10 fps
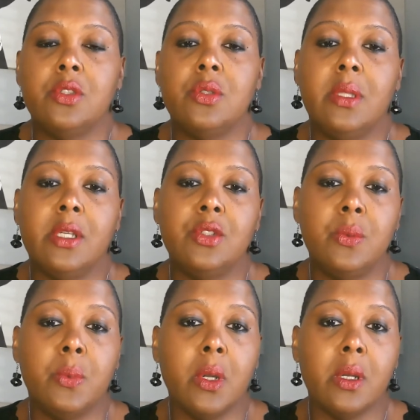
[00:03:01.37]
to let
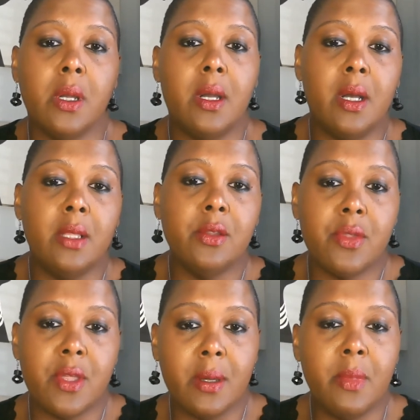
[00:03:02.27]
you work under
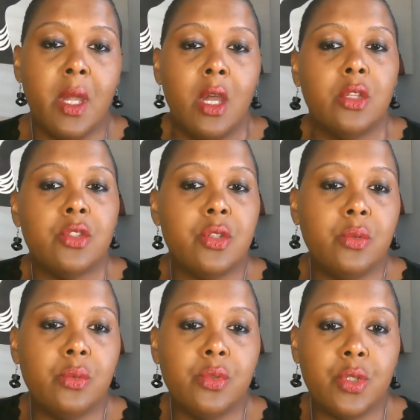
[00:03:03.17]
them
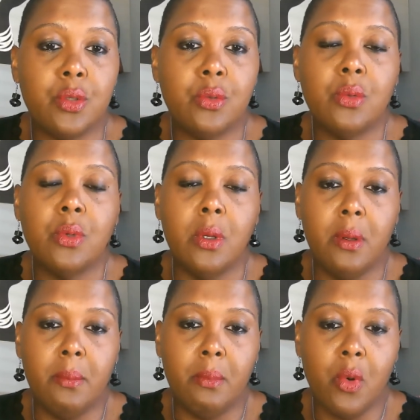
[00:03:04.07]
to do
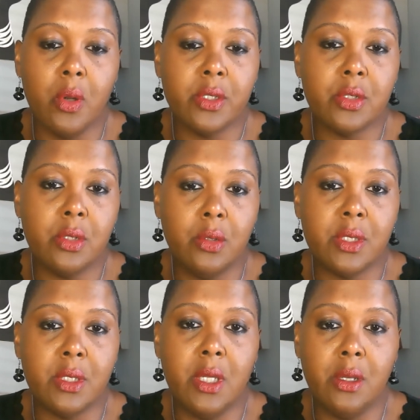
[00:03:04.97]
mortgage
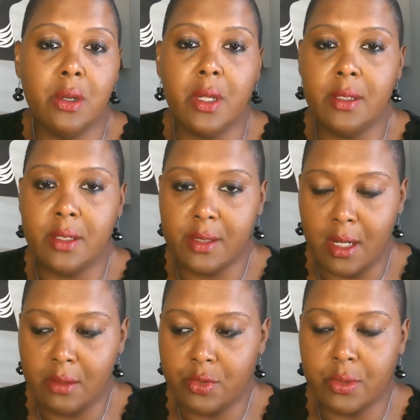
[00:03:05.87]
closing here in the
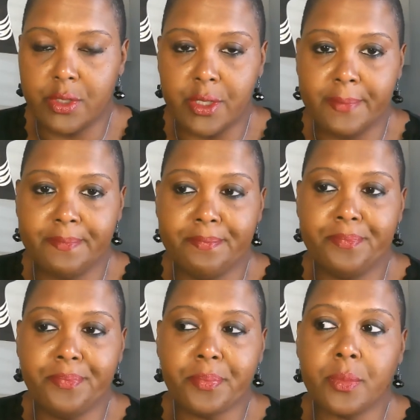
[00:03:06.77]
state of Georgia.
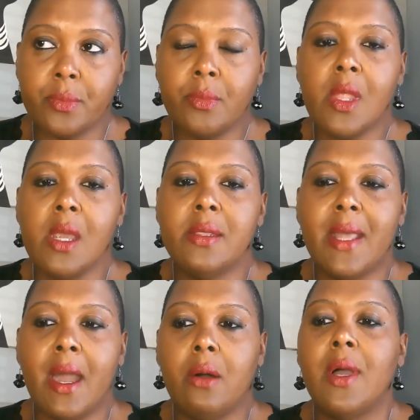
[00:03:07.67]

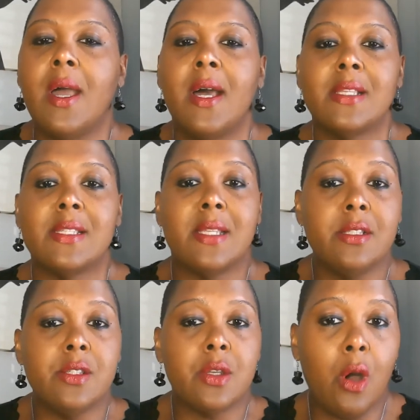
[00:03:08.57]
Now,
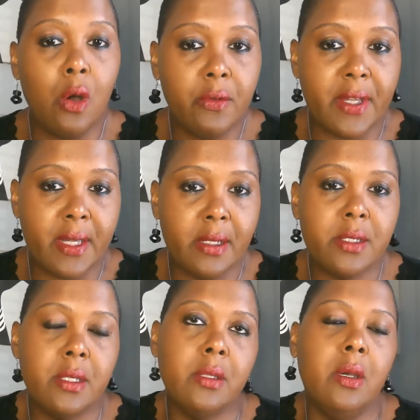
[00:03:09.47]
since
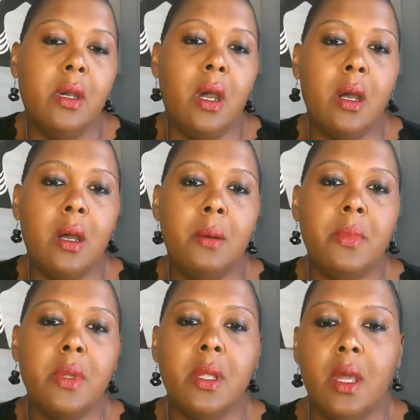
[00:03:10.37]
COVID,
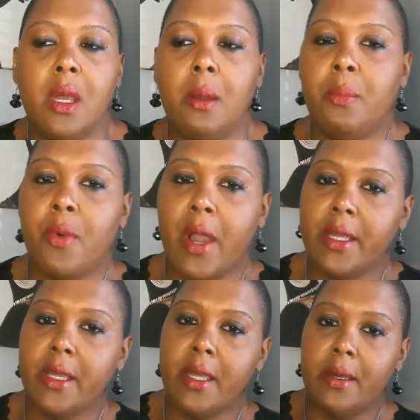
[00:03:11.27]

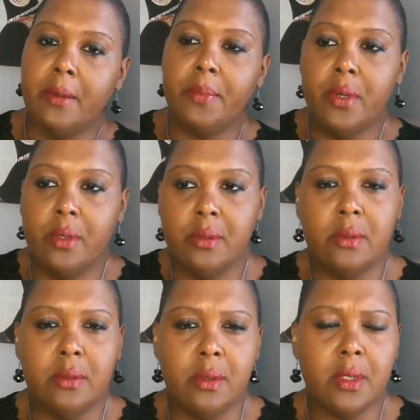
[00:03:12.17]
Brian Kemp,
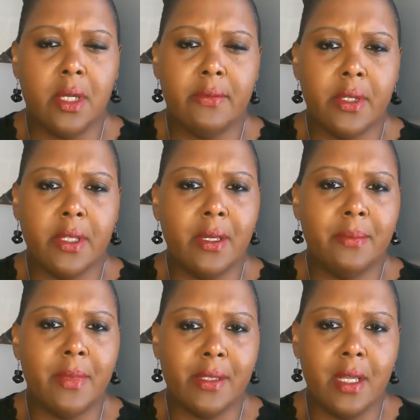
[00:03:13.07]
or Governor
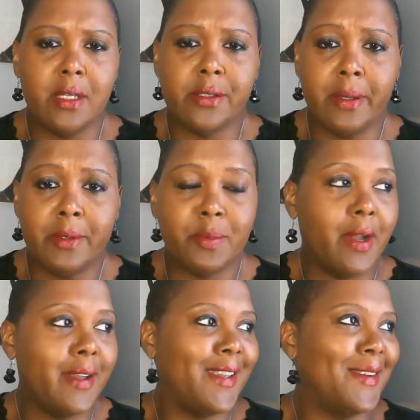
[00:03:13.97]
Kemp, I think his name is
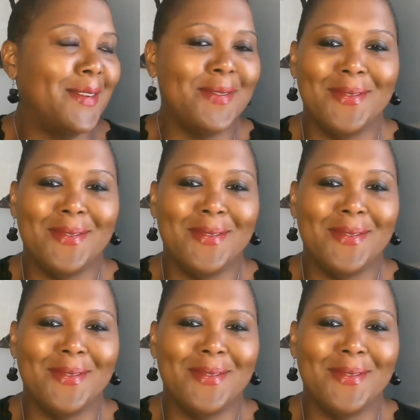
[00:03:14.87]
Brian Kemp,